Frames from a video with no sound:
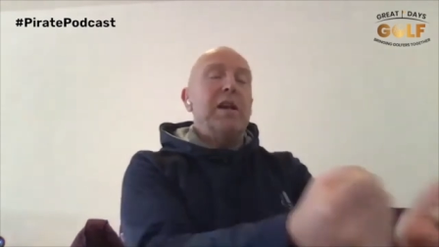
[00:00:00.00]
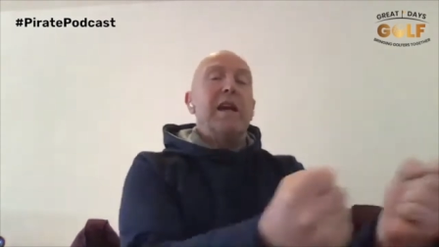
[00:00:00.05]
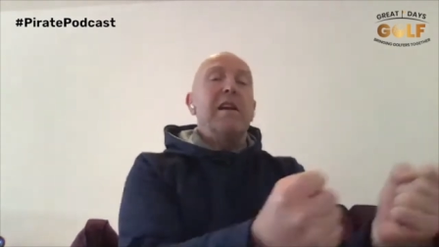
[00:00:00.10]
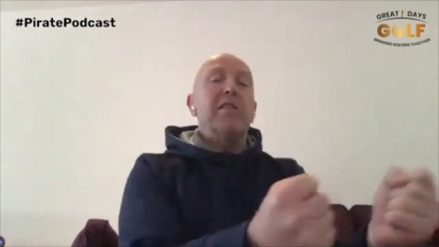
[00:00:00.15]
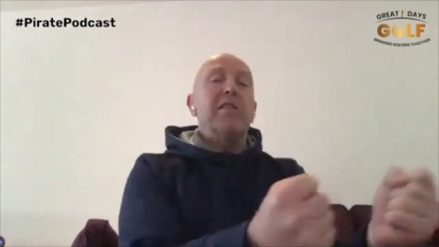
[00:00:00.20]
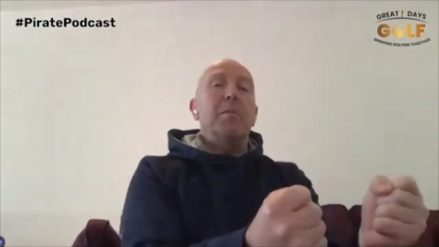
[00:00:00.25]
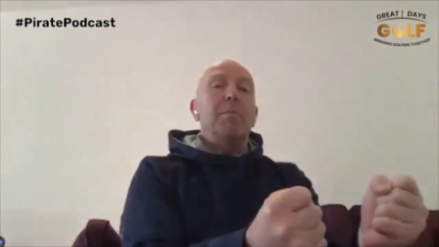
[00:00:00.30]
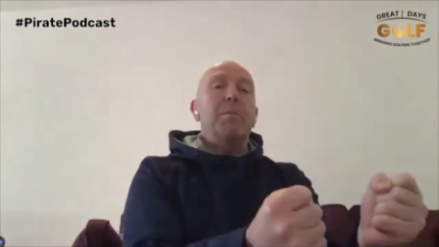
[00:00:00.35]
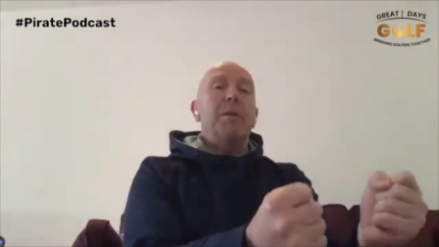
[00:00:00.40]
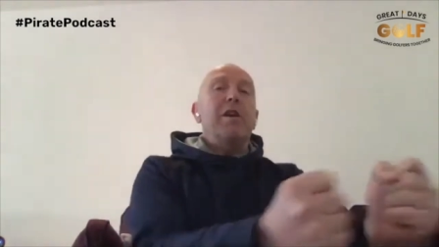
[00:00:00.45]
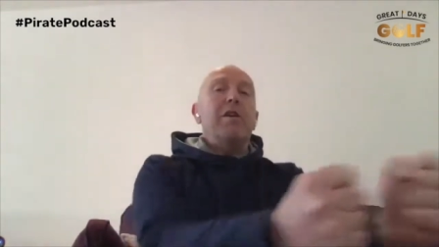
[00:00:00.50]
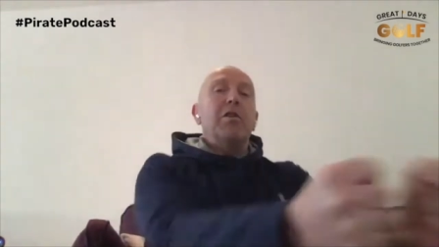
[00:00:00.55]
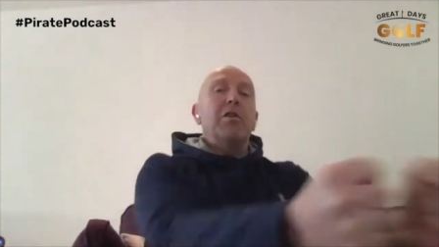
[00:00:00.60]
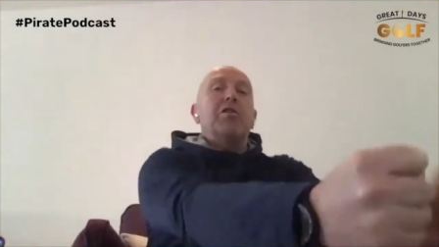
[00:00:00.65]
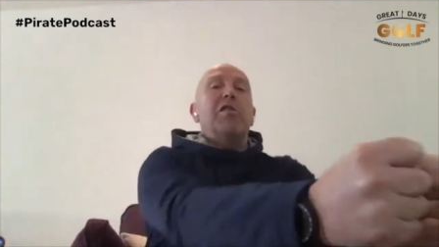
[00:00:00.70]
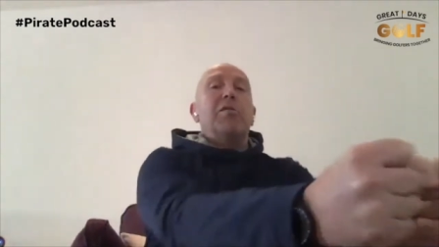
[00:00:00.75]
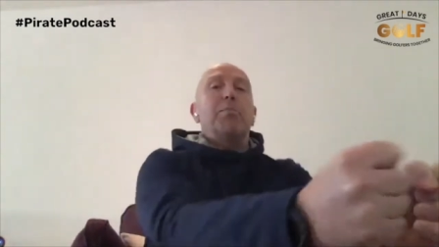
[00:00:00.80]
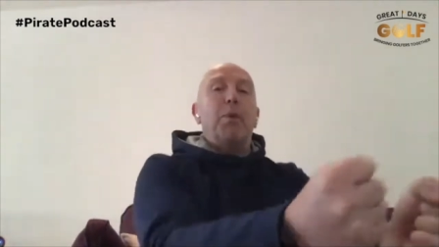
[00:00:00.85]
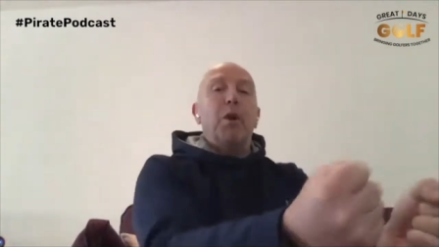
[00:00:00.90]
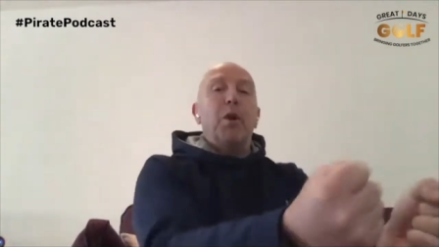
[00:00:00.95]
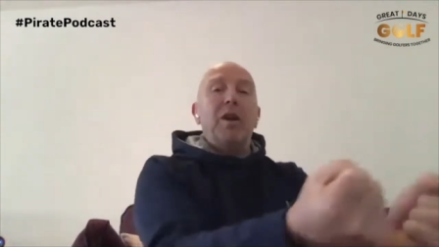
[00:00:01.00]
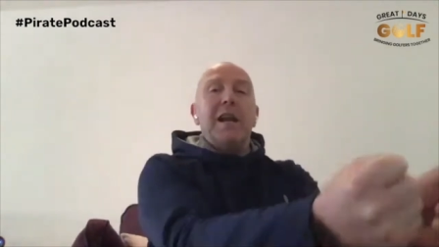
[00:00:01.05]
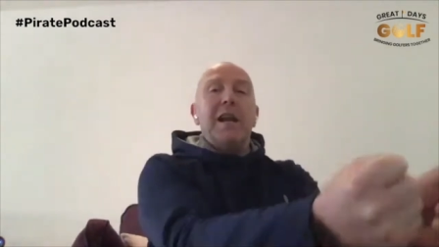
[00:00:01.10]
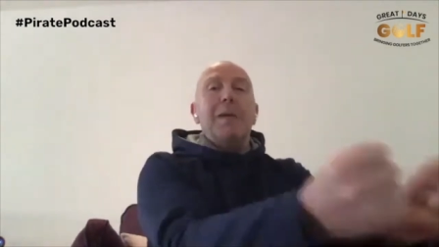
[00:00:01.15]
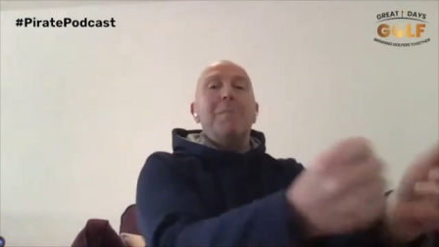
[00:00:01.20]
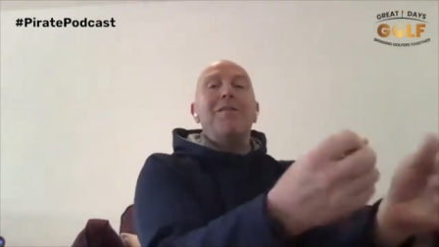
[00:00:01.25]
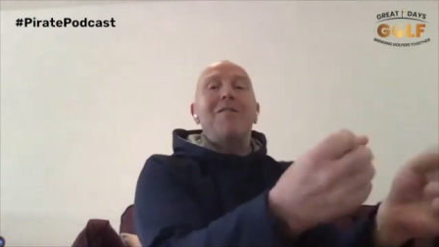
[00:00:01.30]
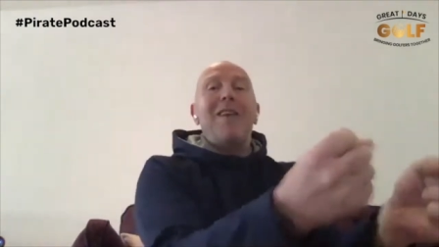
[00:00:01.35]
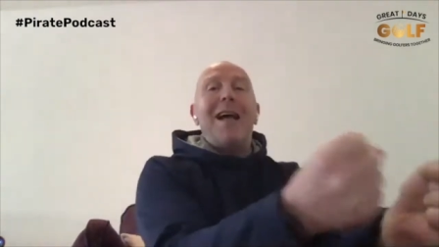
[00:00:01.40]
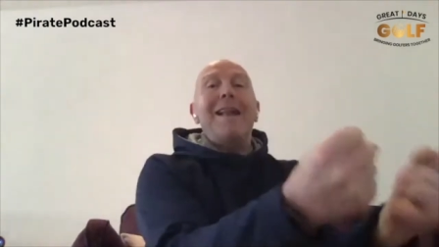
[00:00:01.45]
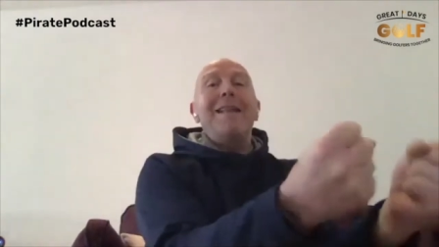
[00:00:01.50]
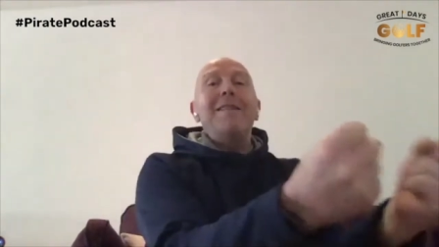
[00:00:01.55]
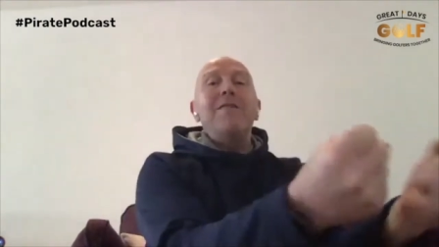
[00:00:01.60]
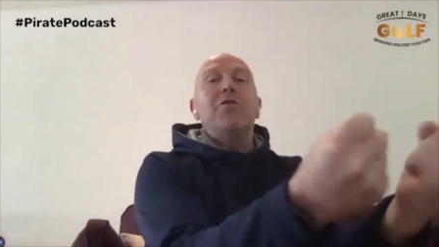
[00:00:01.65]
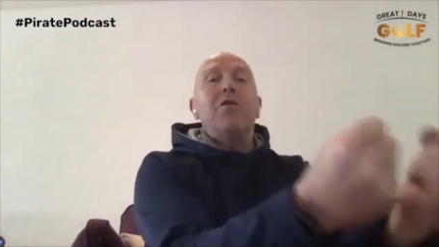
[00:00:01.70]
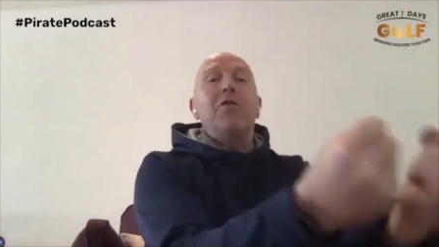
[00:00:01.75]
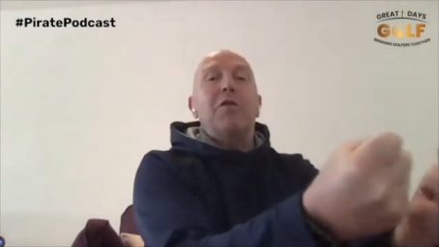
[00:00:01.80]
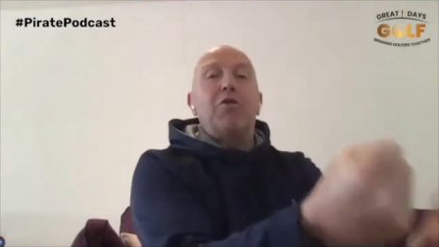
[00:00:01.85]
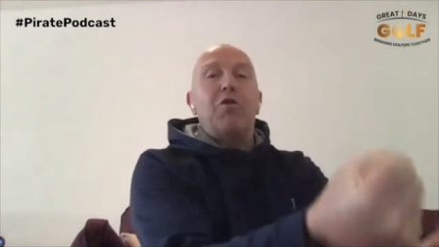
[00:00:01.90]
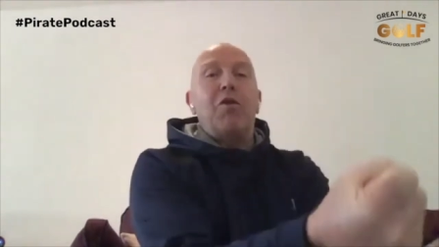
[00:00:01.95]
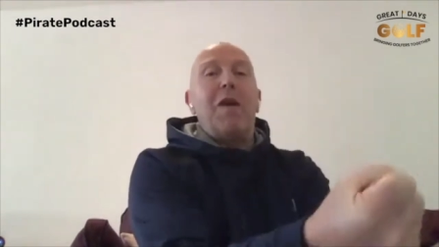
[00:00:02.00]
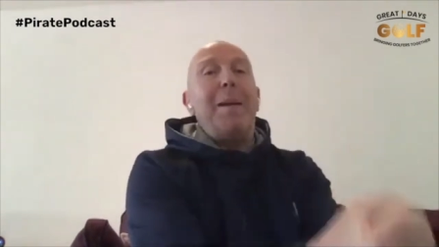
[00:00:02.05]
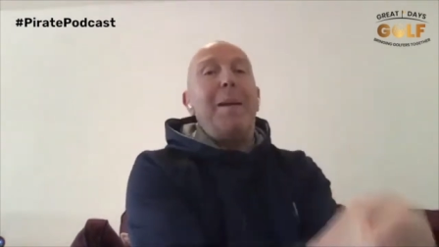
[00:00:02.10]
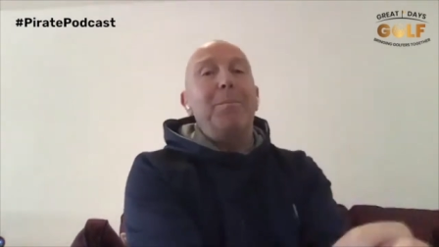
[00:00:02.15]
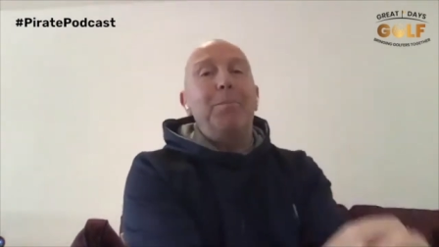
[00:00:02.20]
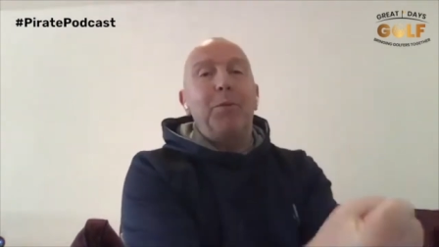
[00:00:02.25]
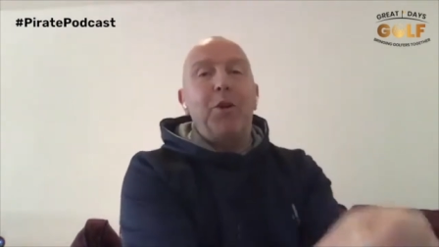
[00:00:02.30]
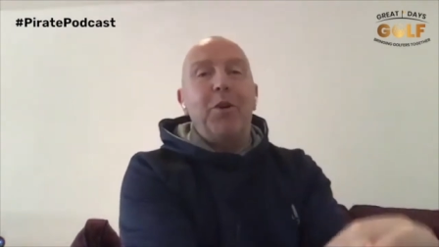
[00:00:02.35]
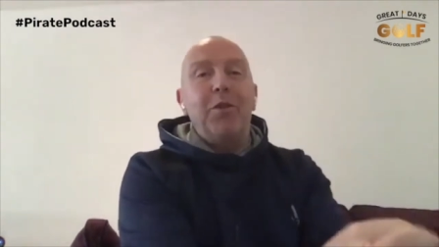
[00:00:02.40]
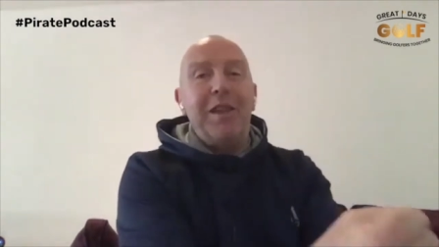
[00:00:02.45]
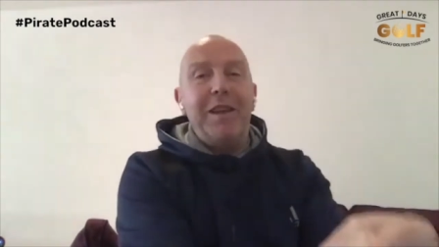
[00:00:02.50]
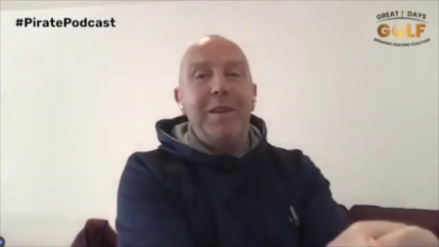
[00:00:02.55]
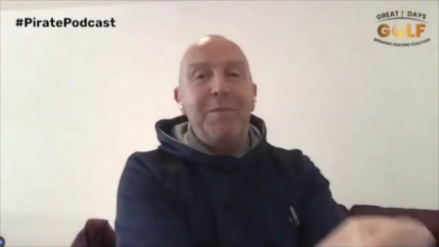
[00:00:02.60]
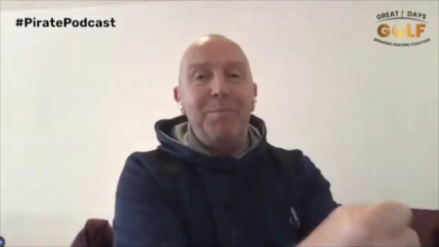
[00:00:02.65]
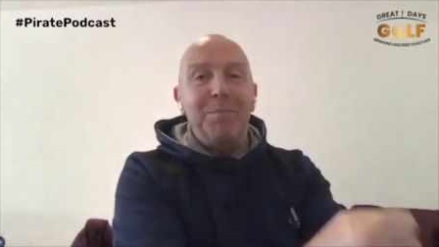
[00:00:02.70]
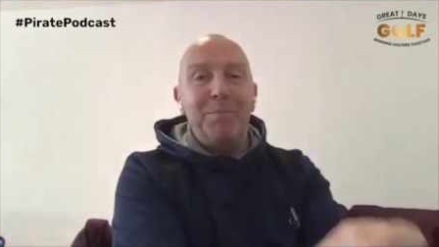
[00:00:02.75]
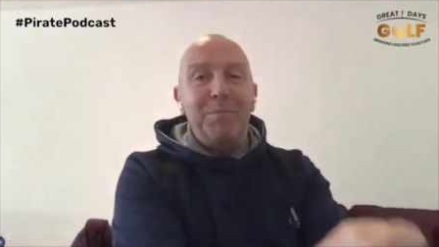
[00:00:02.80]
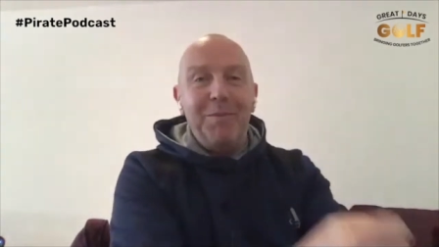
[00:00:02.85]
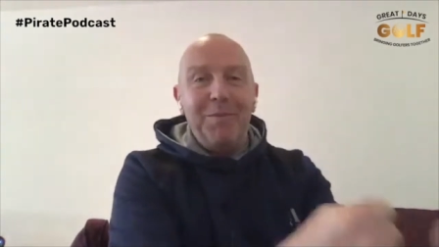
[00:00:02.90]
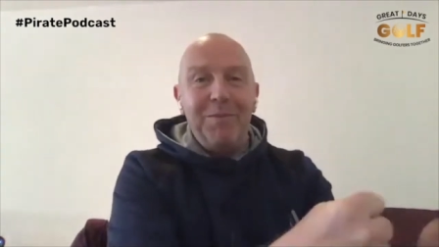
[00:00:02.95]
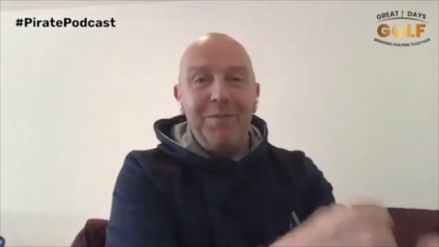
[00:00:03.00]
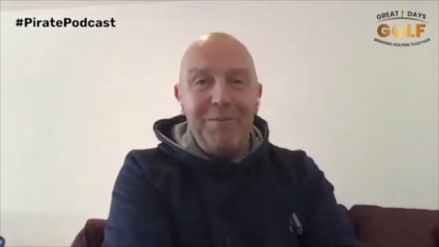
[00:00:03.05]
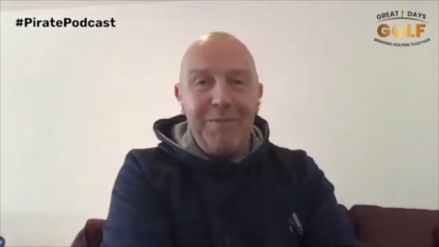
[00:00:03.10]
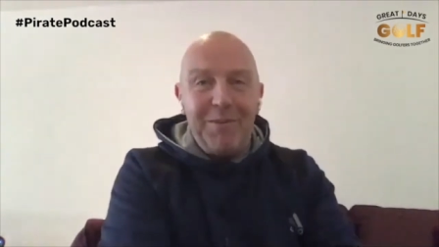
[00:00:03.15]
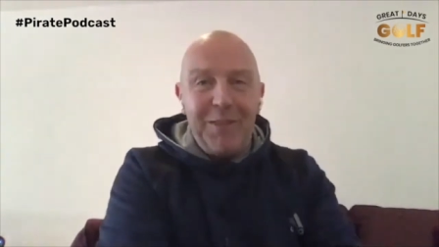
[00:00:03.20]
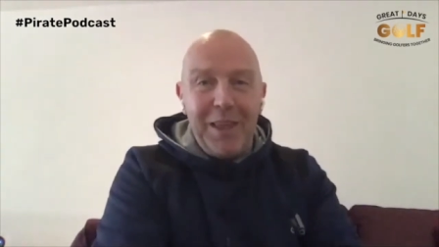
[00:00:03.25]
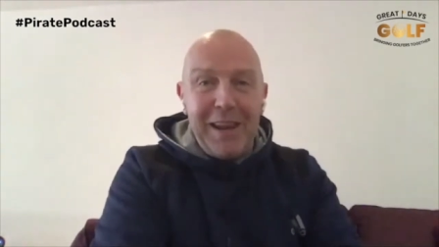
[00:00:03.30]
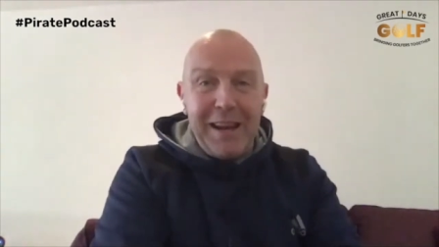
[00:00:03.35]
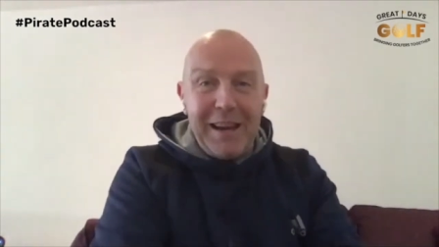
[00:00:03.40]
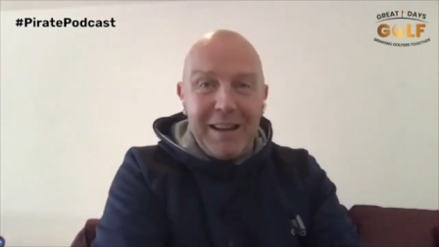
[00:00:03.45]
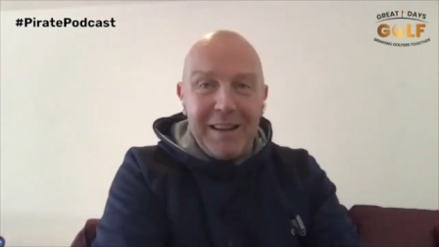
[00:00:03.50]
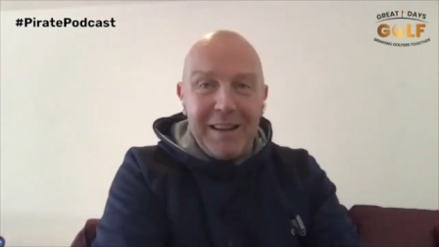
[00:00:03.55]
Yes, and because he's pulling him, his hands are trapped on the thing.